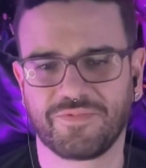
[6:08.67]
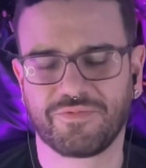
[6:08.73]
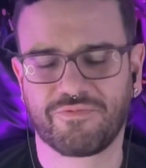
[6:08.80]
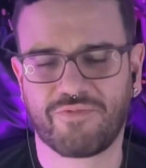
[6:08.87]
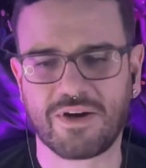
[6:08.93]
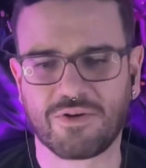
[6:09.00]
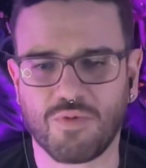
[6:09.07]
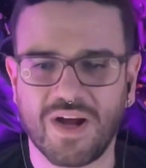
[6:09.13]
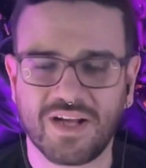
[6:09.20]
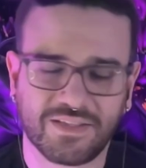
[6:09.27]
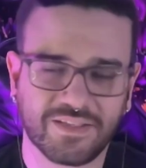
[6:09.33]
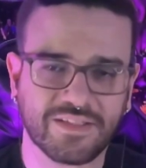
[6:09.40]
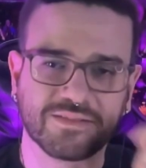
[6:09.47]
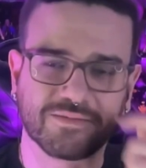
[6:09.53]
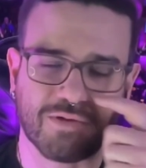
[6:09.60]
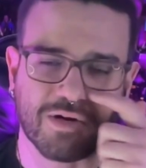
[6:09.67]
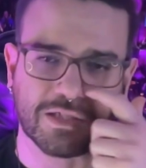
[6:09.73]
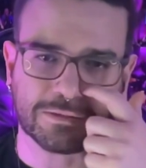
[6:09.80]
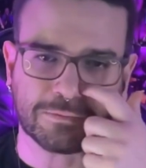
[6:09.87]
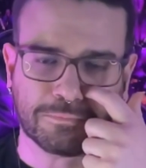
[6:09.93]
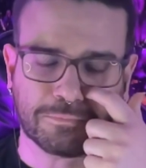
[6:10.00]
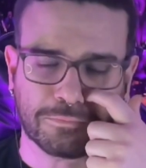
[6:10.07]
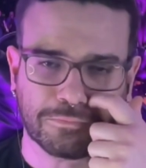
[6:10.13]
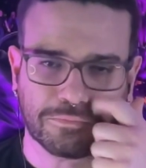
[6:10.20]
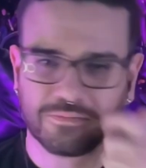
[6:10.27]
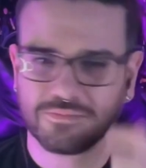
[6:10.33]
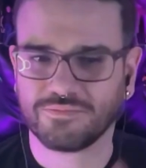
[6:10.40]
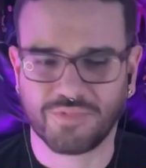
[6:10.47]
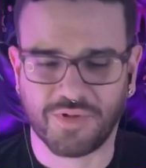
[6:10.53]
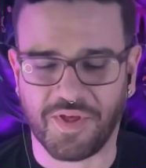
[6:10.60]
Frank Quietly's run,
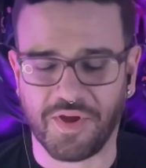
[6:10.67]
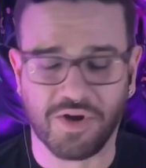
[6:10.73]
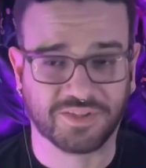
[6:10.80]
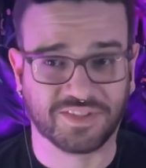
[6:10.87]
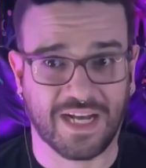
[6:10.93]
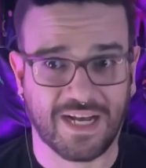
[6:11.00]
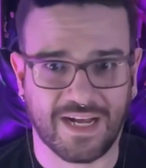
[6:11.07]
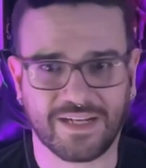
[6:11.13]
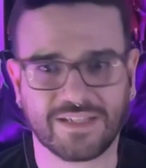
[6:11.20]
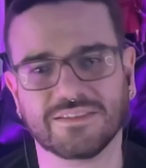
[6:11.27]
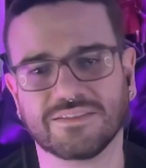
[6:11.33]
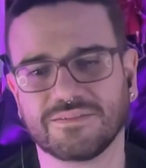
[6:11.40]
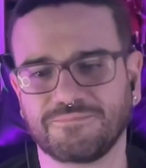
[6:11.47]
where they all die.